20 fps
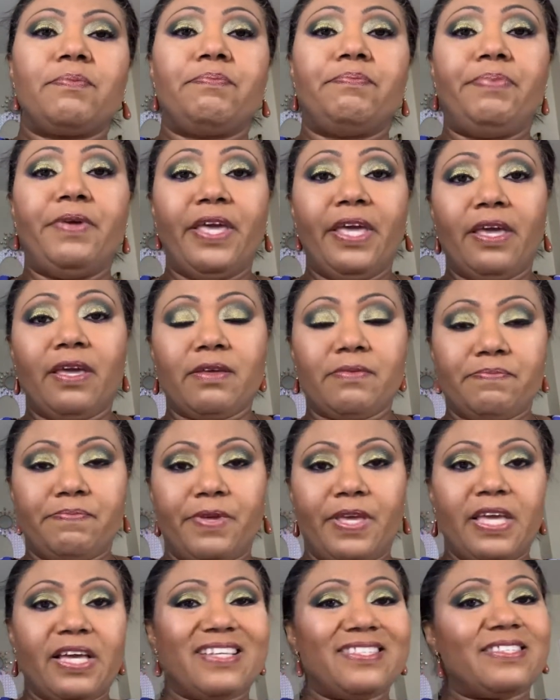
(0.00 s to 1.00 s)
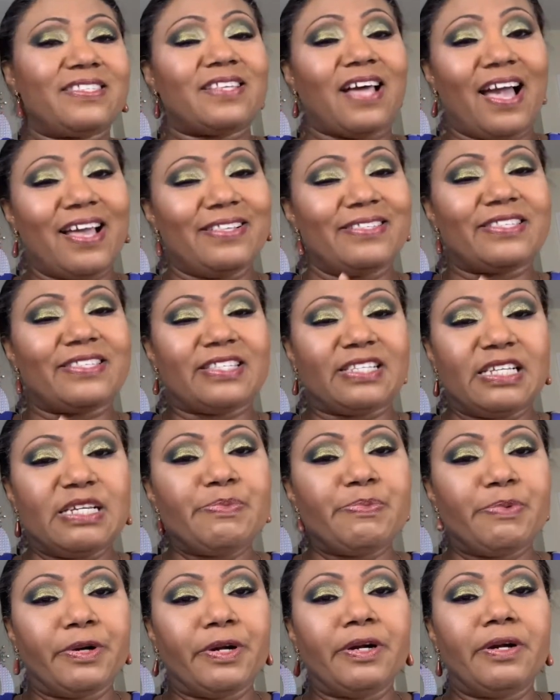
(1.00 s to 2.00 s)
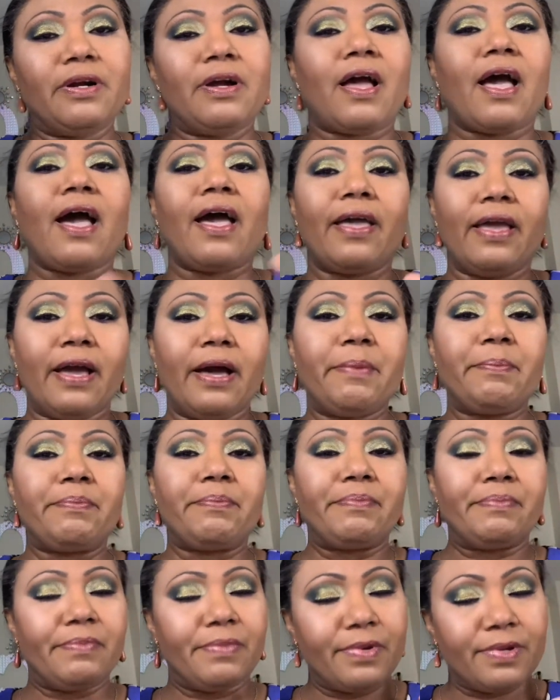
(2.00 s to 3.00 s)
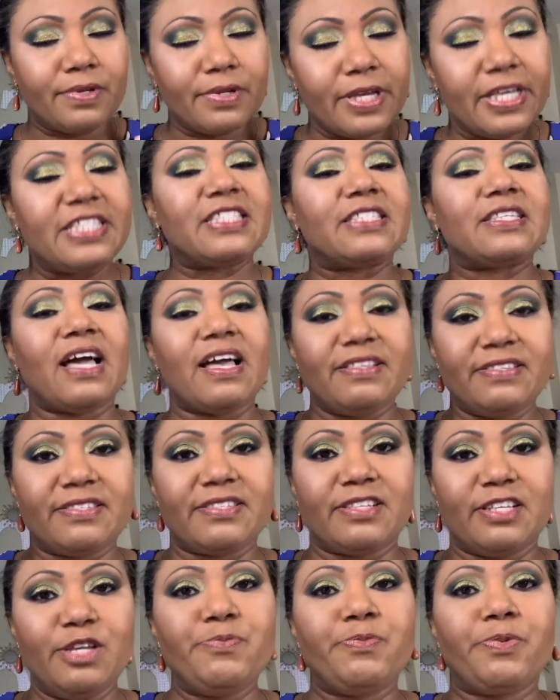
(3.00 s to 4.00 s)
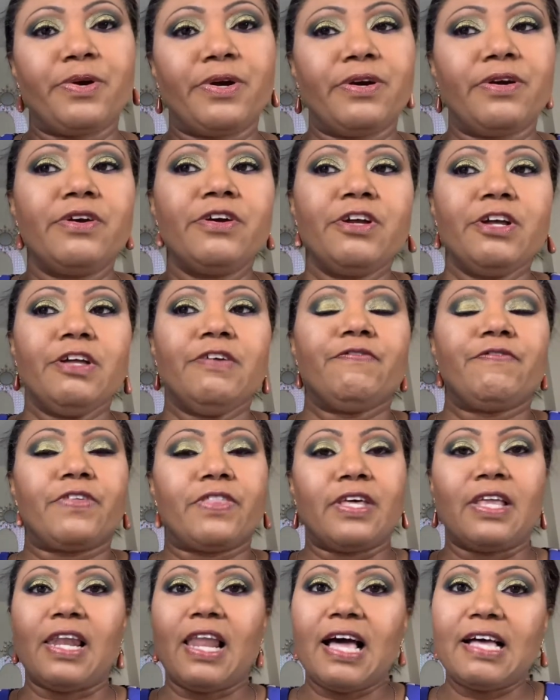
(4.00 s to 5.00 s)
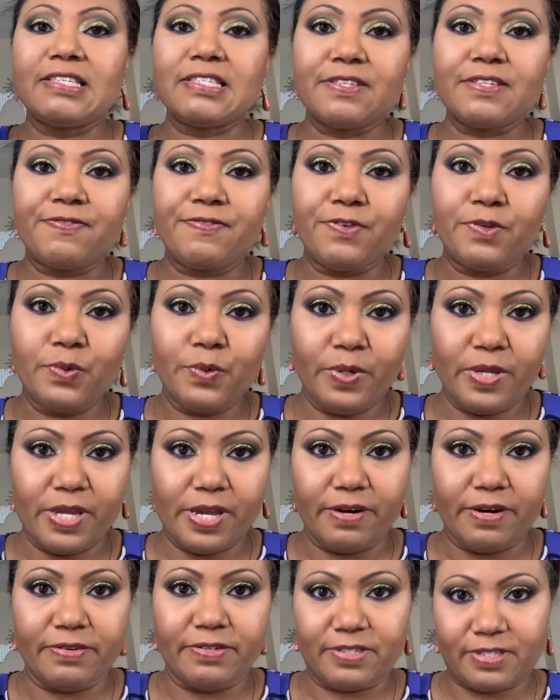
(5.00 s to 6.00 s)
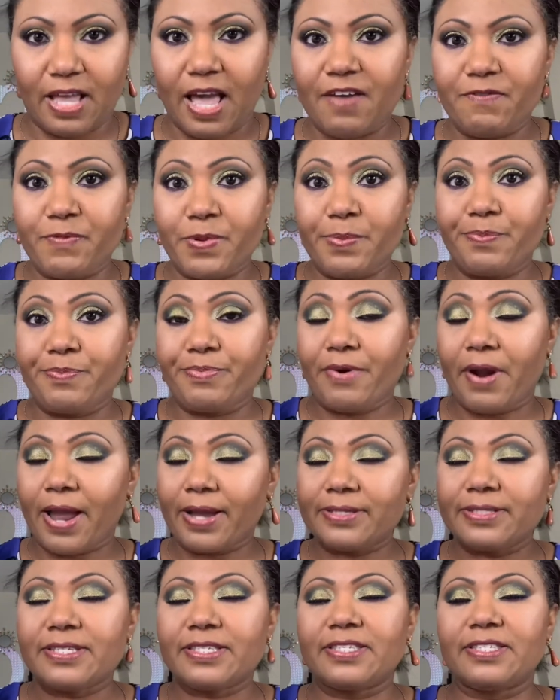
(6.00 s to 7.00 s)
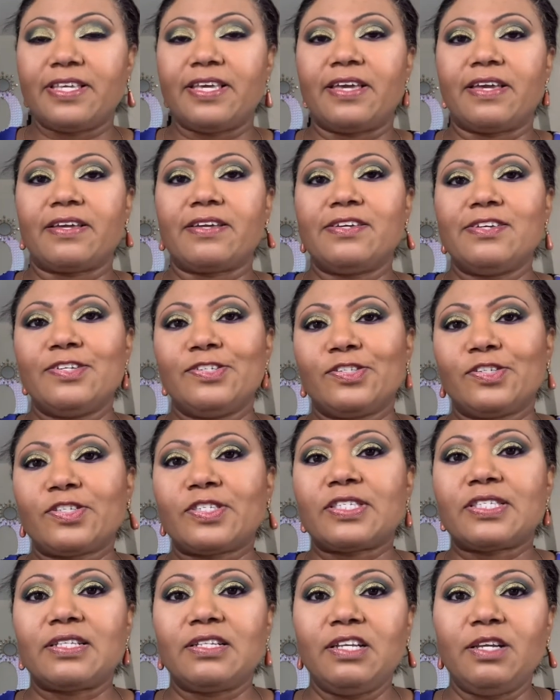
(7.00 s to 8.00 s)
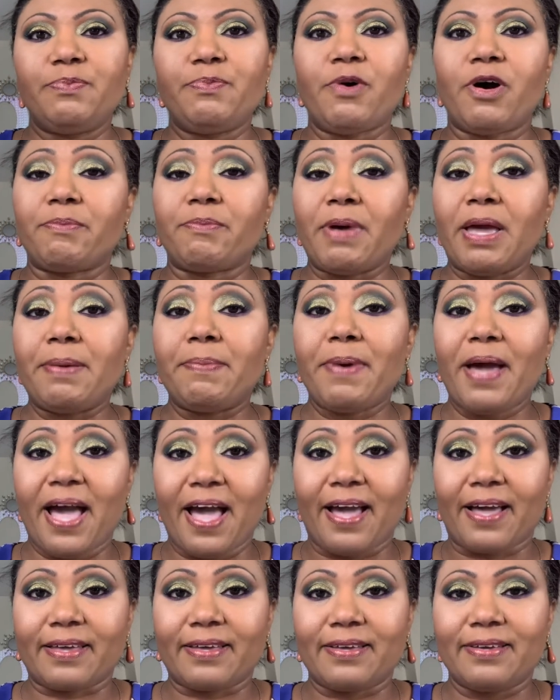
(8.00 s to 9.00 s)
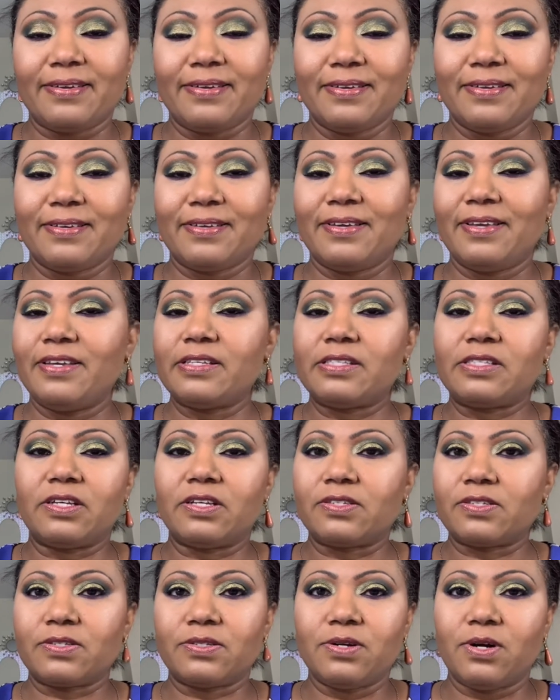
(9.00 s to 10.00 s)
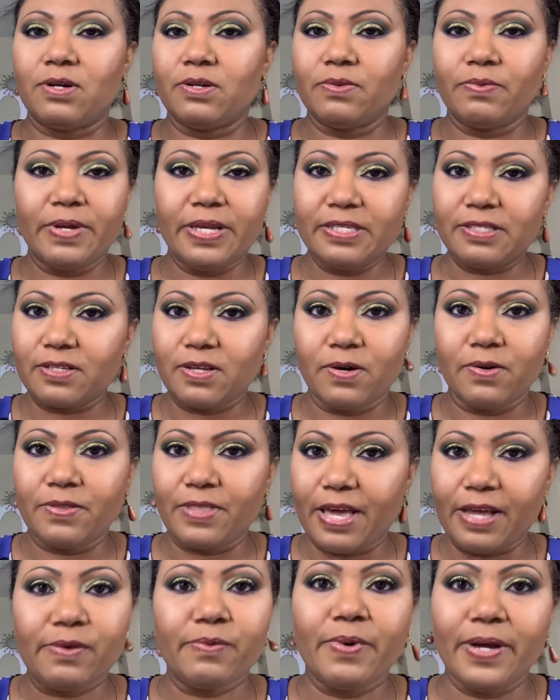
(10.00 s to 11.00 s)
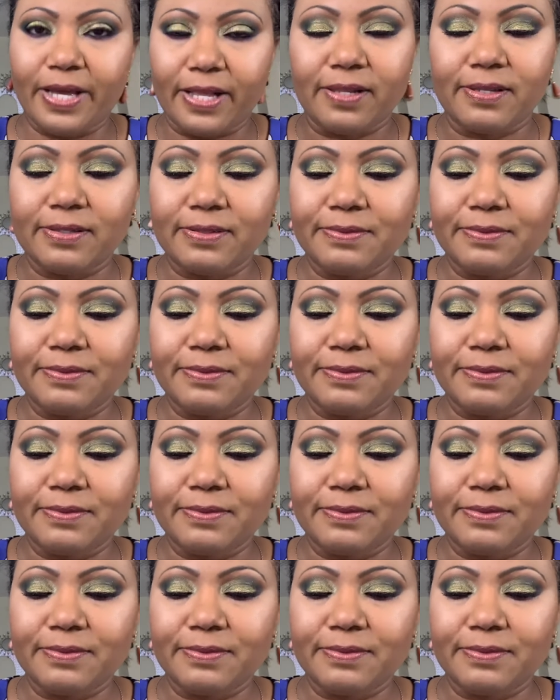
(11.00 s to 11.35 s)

Be, being a side sleeper, I am a side sleeper. For the last few years, I've been practicing to sleep on my back. It doesn't always go that well.